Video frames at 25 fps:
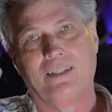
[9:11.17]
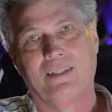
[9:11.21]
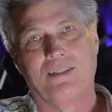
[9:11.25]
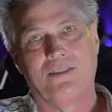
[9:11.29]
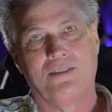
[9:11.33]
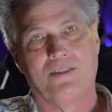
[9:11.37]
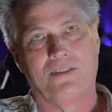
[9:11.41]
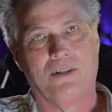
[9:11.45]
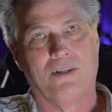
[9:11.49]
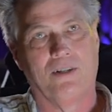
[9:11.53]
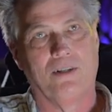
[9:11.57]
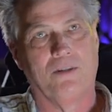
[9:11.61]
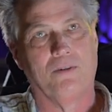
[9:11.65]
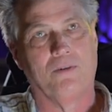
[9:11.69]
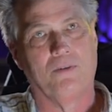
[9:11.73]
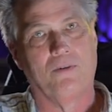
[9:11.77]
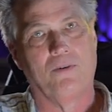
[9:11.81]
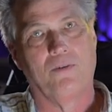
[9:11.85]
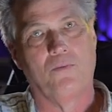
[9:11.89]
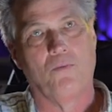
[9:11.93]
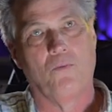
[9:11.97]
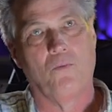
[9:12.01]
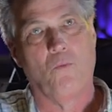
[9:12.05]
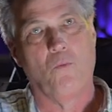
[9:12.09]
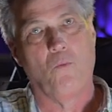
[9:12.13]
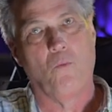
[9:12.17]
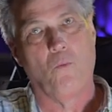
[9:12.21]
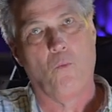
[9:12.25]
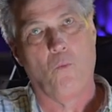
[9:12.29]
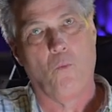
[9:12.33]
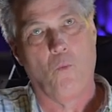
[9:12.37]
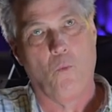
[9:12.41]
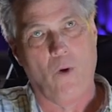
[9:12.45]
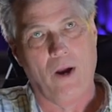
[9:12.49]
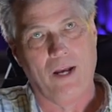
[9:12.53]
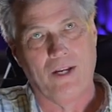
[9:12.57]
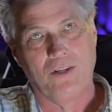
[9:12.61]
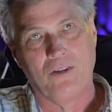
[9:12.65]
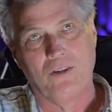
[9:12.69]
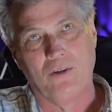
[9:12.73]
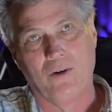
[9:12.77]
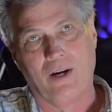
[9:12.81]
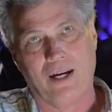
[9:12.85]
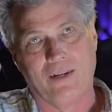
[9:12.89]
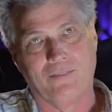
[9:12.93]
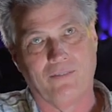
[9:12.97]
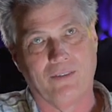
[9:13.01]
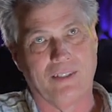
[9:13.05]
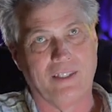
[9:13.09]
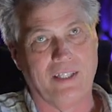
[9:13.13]
So when you
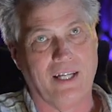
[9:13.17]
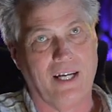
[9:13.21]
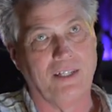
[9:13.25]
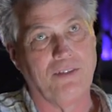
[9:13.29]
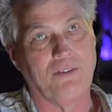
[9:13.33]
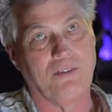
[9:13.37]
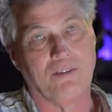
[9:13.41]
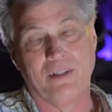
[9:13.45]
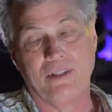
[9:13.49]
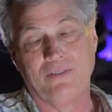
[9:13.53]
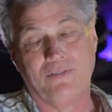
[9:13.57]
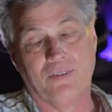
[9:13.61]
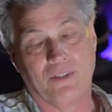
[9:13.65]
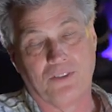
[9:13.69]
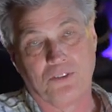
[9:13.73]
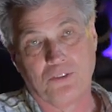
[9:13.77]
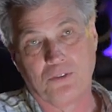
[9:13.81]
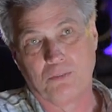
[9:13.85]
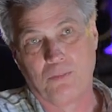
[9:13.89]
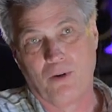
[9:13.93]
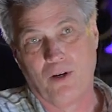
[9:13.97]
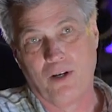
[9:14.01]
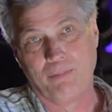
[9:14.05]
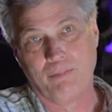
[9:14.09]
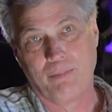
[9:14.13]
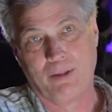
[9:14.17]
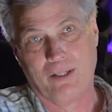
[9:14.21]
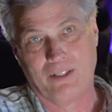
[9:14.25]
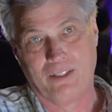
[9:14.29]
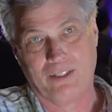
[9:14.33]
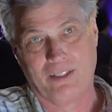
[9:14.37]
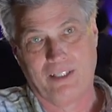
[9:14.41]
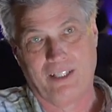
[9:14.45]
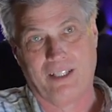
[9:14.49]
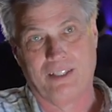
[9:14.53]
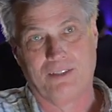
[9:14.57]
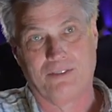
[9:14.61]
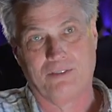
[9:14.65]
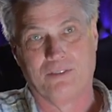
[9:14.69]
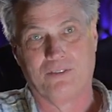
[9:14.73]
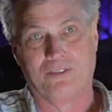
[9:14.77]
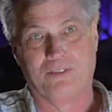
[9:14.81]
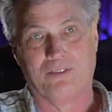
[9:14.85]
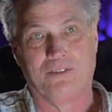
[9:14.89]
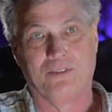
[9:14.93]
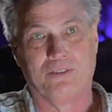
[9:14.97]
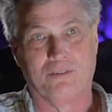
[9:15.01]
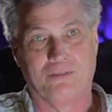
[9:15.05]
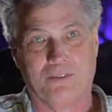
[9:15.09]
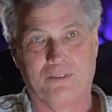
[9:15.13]
have a Tetra, even a small pair of Tetras
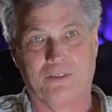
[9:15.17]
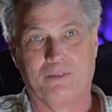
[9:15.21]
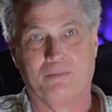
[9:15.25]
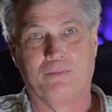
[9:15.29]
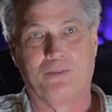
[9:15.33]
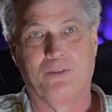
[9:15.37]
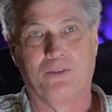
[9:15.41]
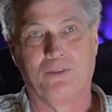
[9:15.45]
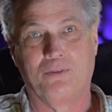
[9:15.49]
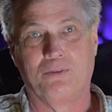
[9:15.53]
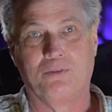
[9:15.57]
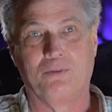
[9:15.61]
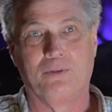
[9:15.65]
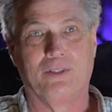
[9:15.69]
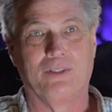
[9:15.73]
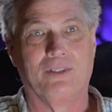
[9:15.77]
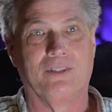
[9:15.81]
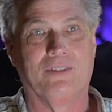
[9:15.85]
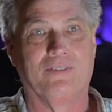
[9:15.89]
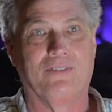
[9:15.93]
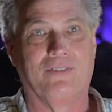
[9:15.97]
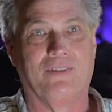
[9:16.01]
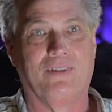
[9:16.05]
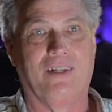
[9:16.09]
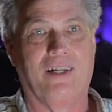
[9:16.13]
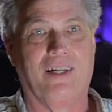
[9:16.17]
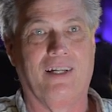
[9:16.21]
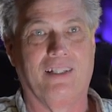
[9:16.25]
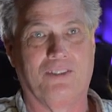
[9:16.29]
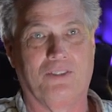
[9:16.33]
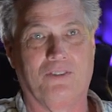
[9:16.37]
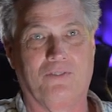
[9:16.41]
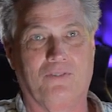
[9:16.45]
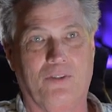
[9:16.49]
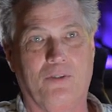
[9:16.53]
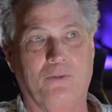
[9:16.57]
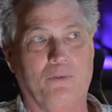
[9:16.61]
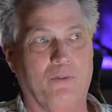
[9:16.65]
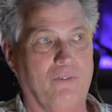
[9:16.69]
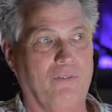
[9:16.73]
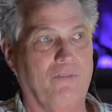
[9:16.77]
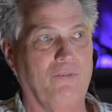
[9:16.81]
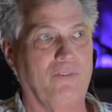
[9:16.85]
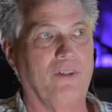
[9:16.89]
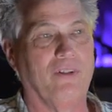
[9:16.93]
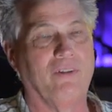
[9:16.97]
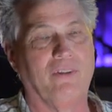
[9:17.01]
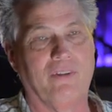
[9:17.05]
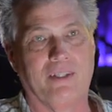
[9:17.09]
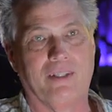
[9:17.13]
in the room, you will
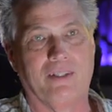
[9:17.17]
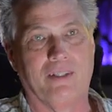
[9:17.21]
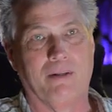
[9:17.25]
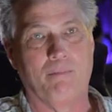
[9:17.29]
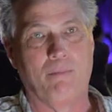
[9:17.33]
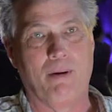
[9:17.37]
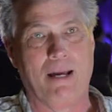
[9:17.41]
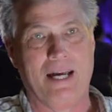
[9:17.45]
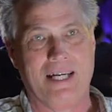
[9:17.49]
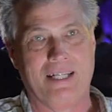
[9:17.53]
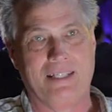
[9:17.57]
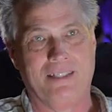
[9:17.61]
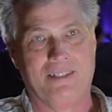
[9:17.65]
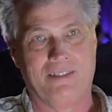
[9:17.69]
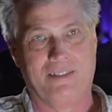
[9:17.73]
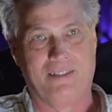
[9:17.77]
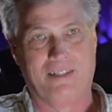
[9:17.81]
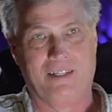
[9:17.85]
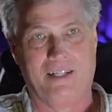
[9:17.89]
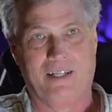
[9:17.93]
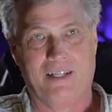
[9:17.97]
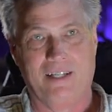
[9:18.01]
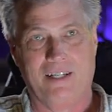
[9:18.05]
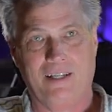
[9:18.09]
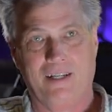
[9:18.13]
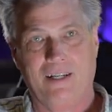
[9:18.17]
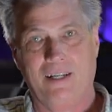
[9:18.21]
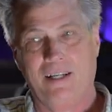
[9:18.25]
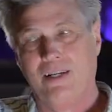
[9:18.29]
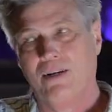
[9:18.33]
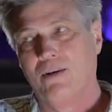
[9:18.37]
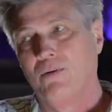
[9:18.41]
feel that the band is there.